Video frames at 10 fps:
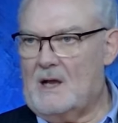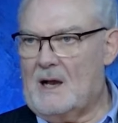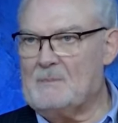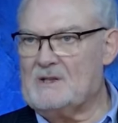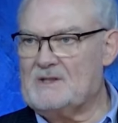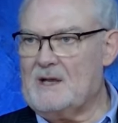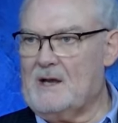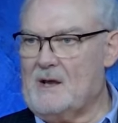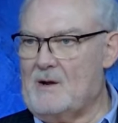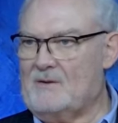I'm not saying
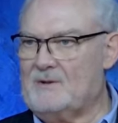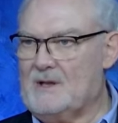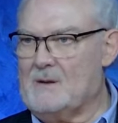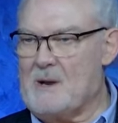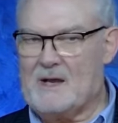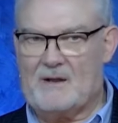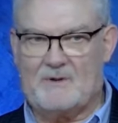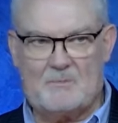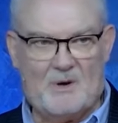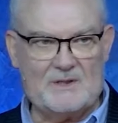I know everything about
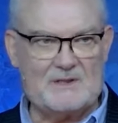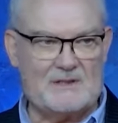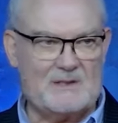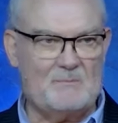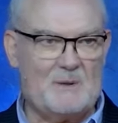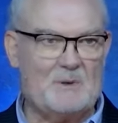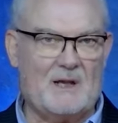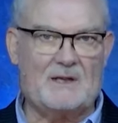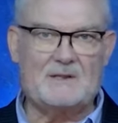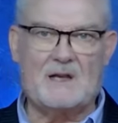every person. Some people
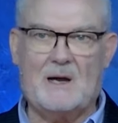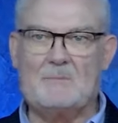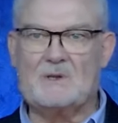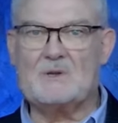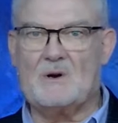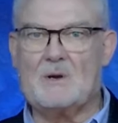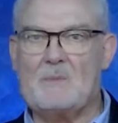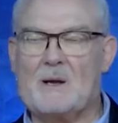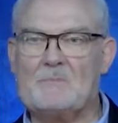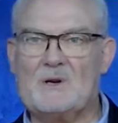like to come and talk
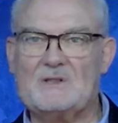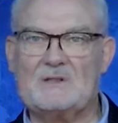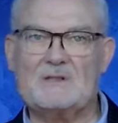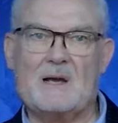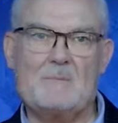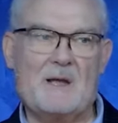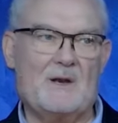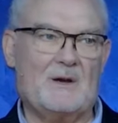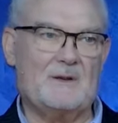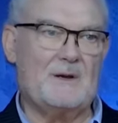about persons. I may
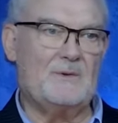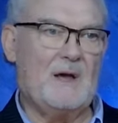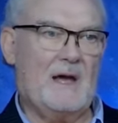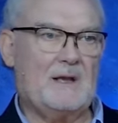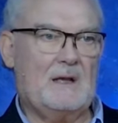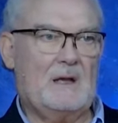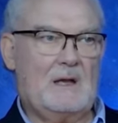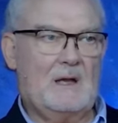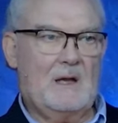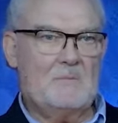not know that.
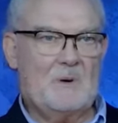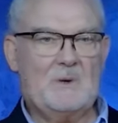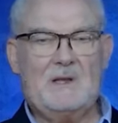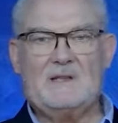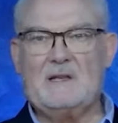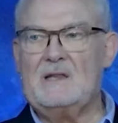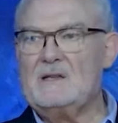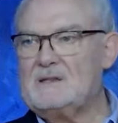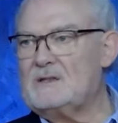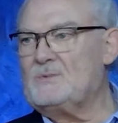But when they say,
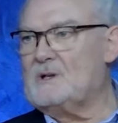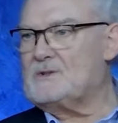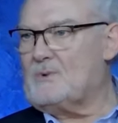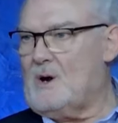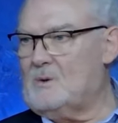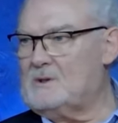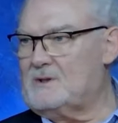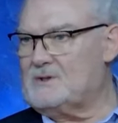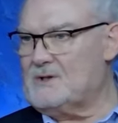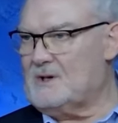this is what's wrong with
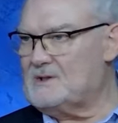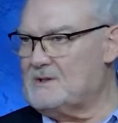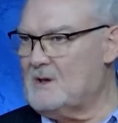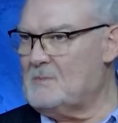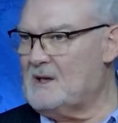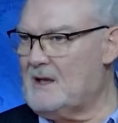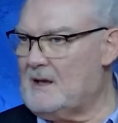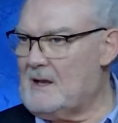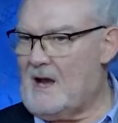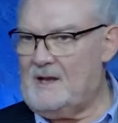the church, nobody,
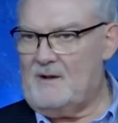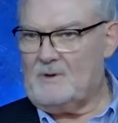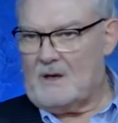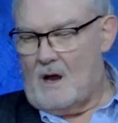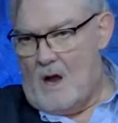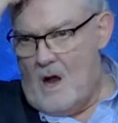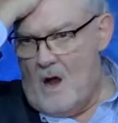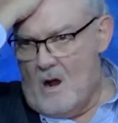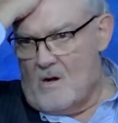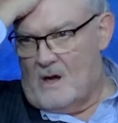and I never went,
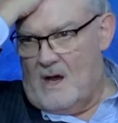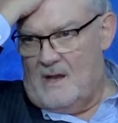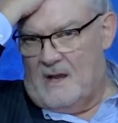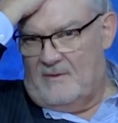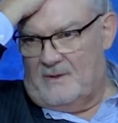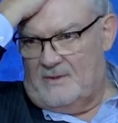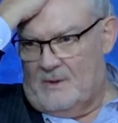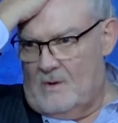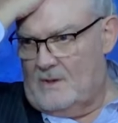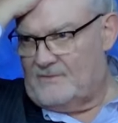oh, I never
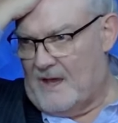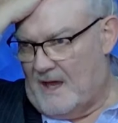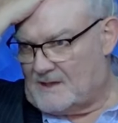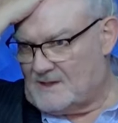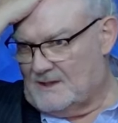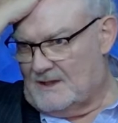thought of that.